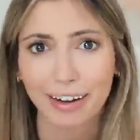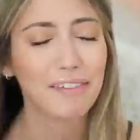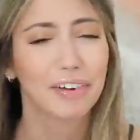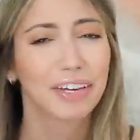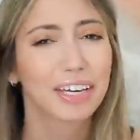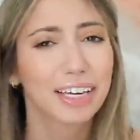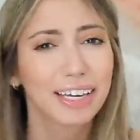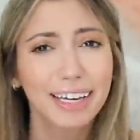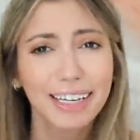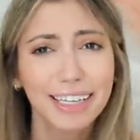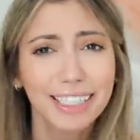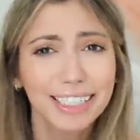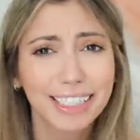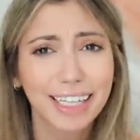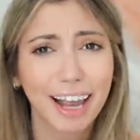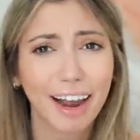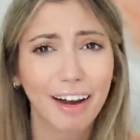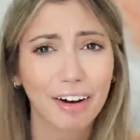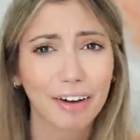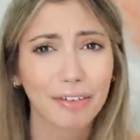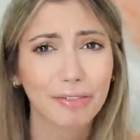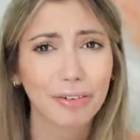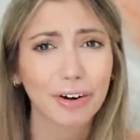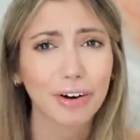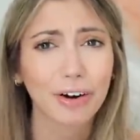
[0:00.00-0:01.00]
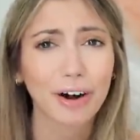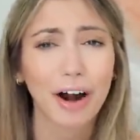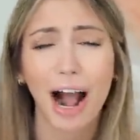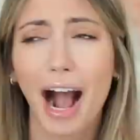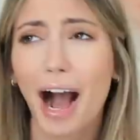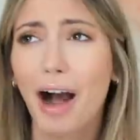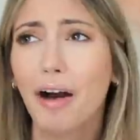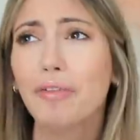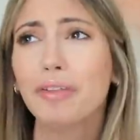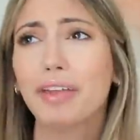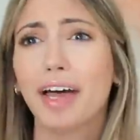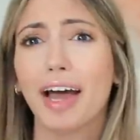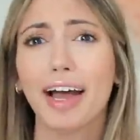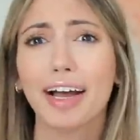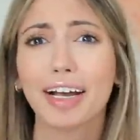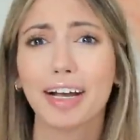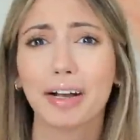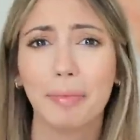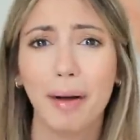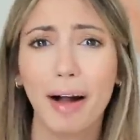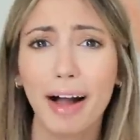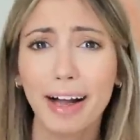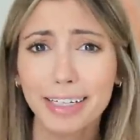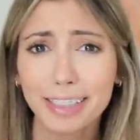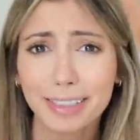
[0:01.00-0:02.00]
If he's scared of her, how the heck
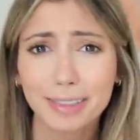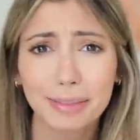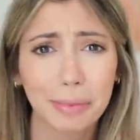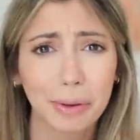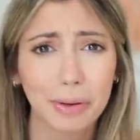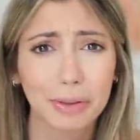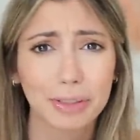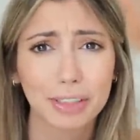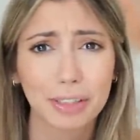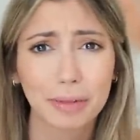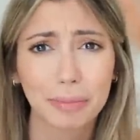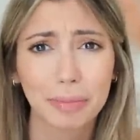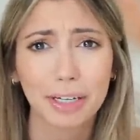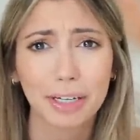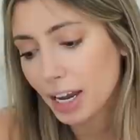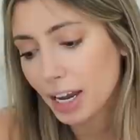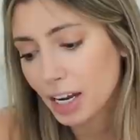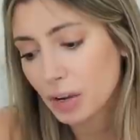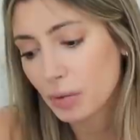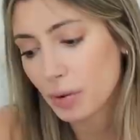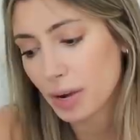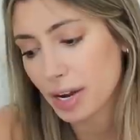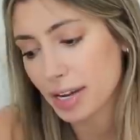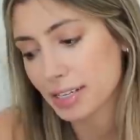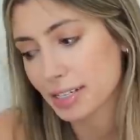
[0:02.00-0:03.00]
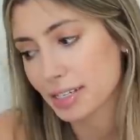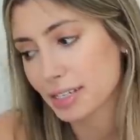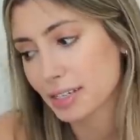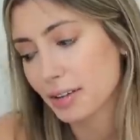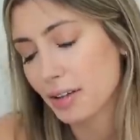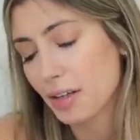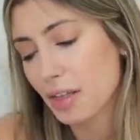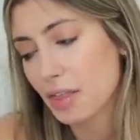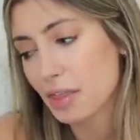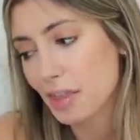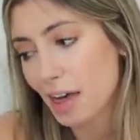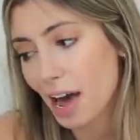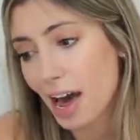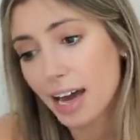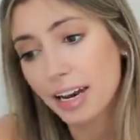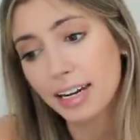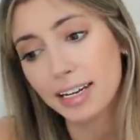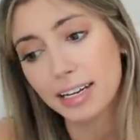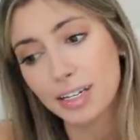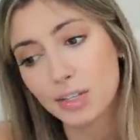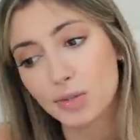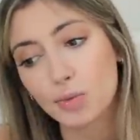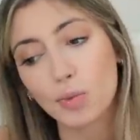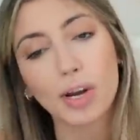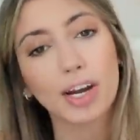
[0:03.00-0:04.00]
am I supposed to Anyways, that
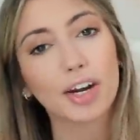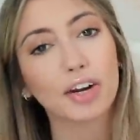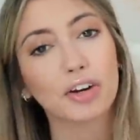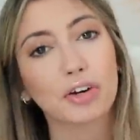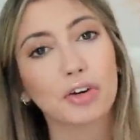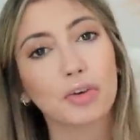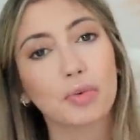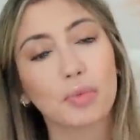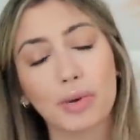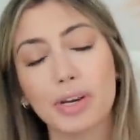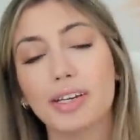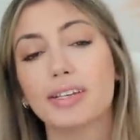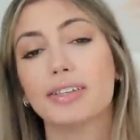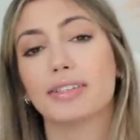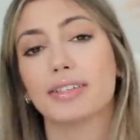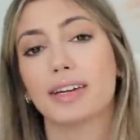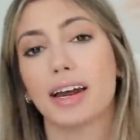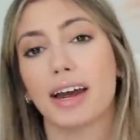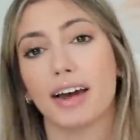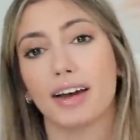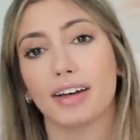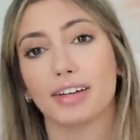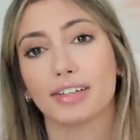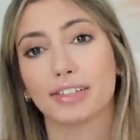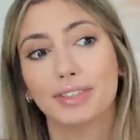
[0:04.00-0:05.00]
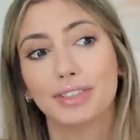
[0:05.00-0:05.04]
is where we stand.